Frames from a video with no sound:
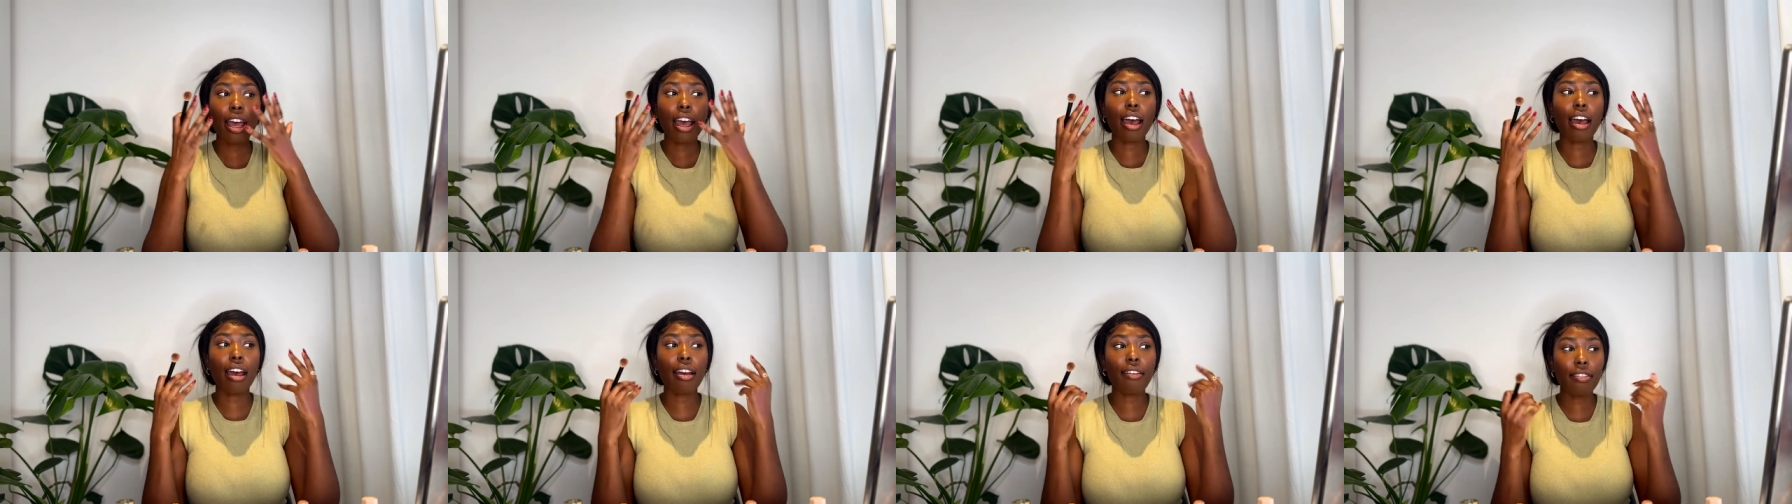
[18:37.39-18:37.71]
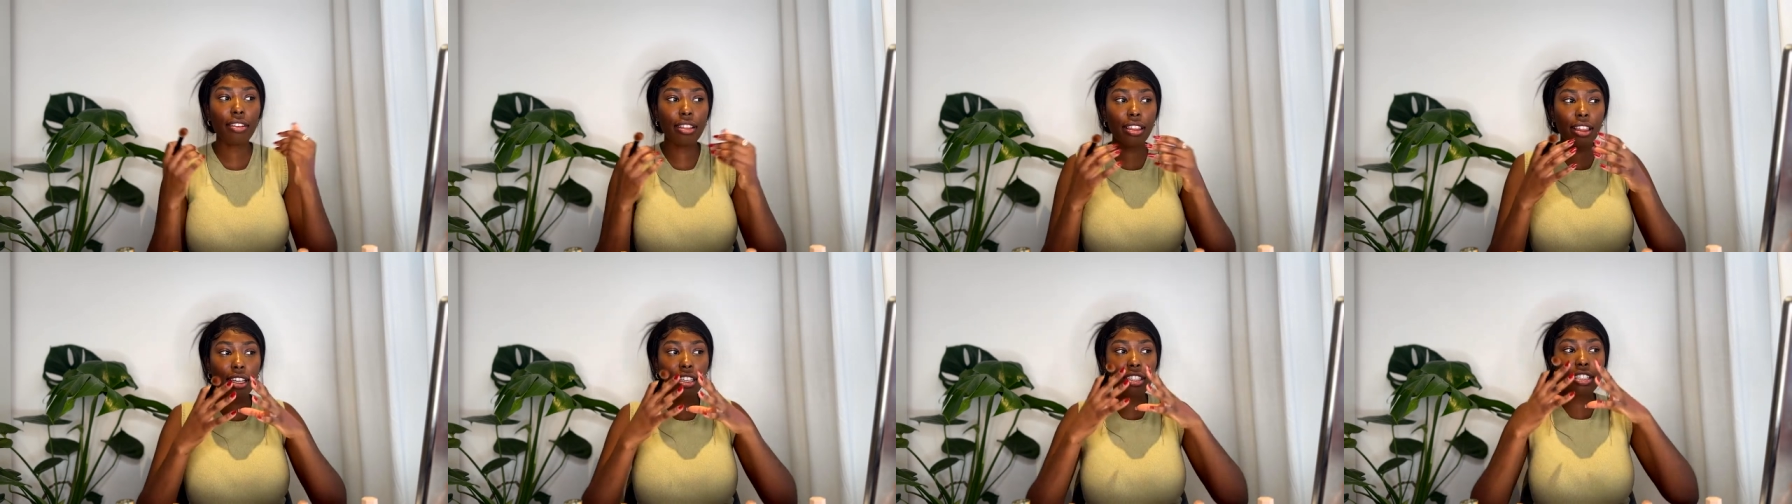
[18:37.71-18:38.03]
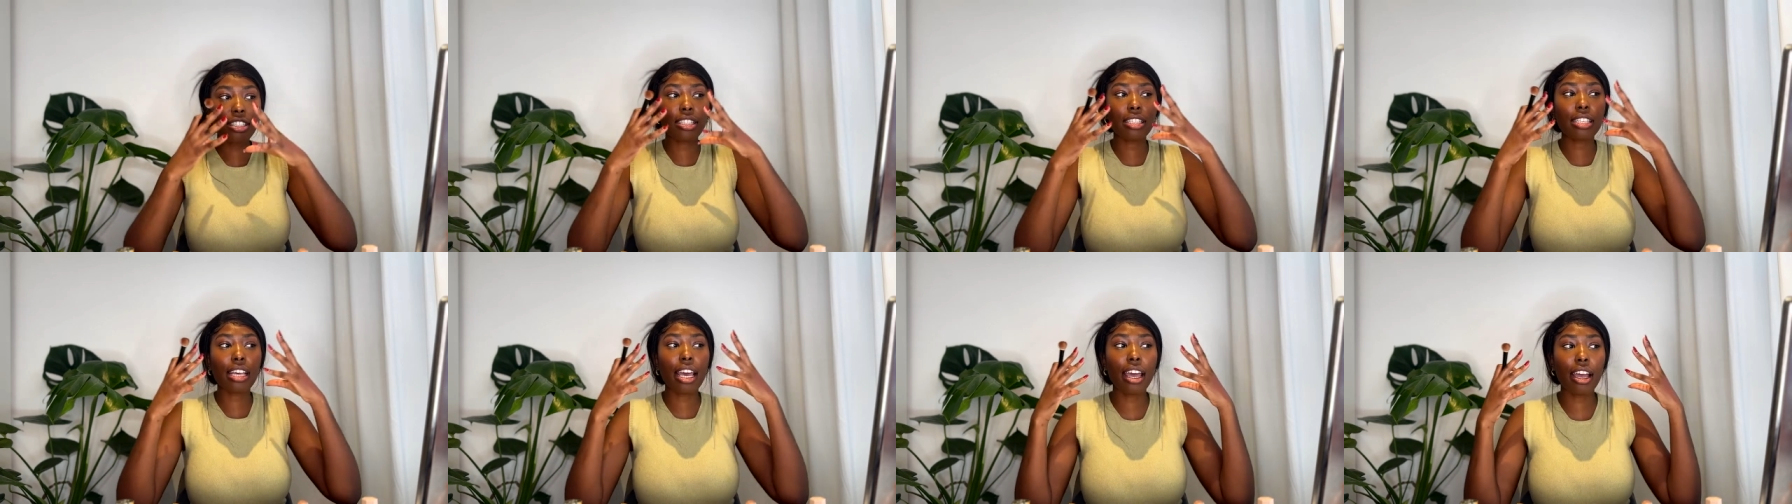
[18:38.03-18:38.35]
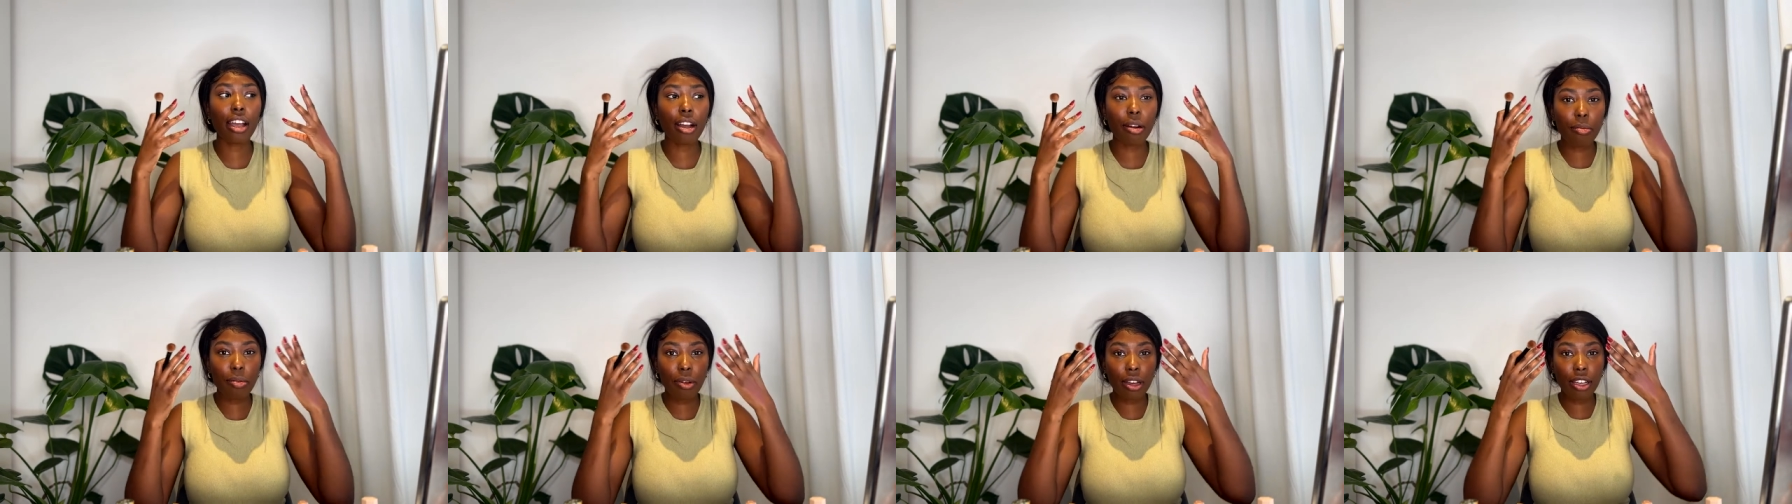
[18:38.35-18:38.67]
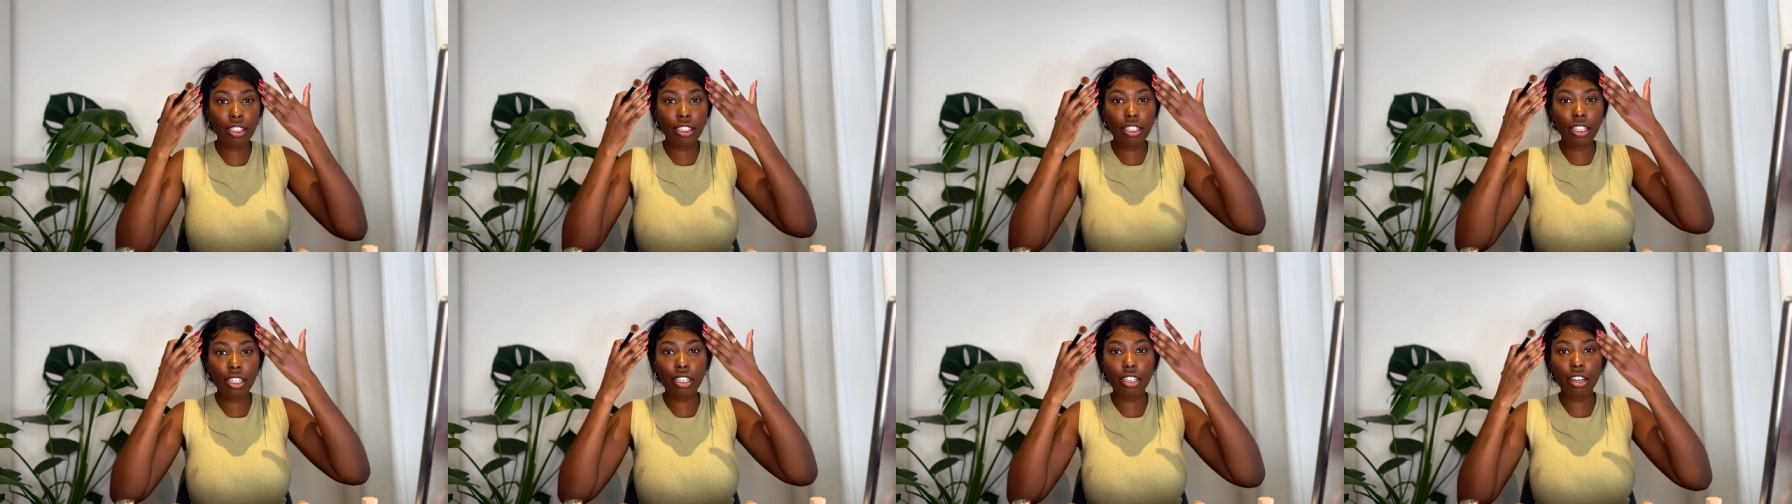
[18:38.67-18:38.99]
everything's just
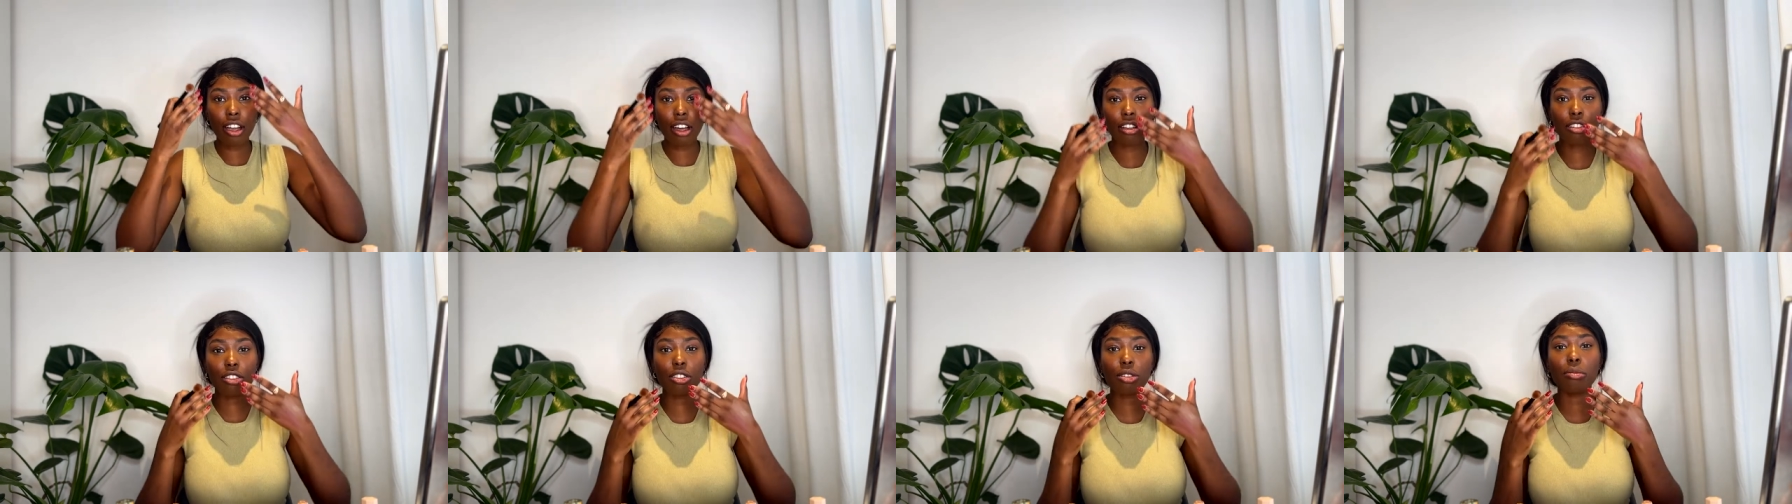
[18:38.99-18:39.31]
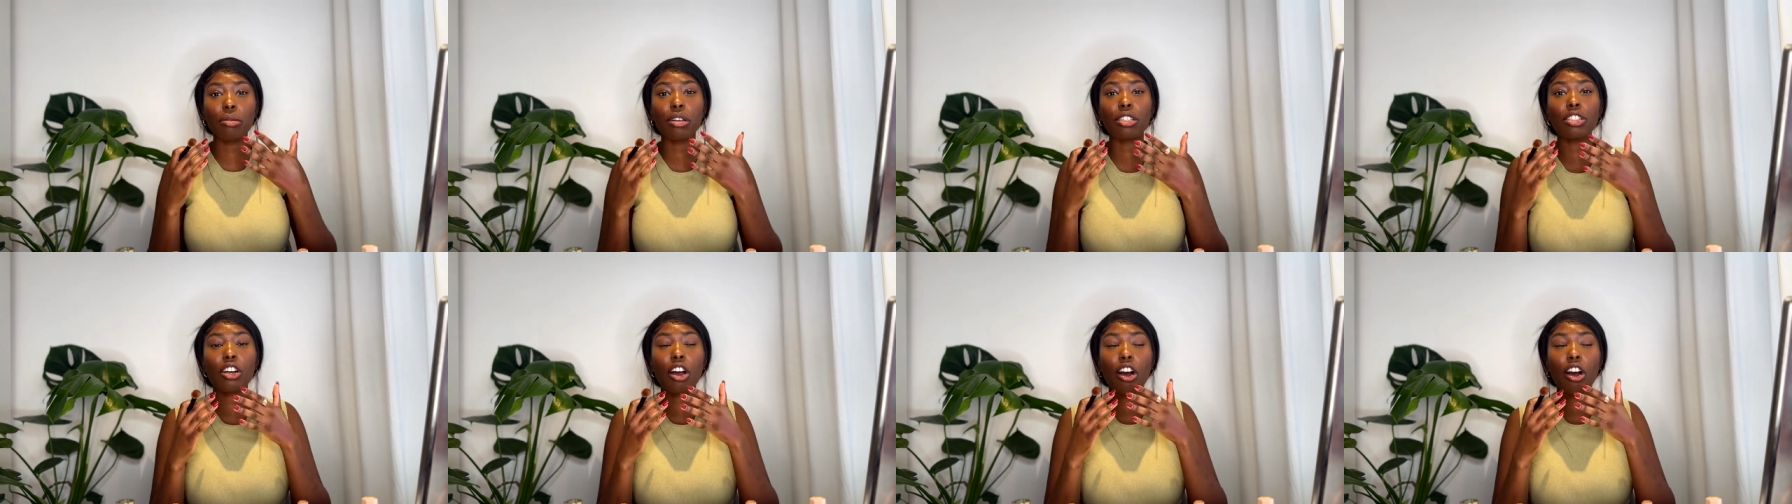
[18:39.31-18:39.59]
airbrushed and not so much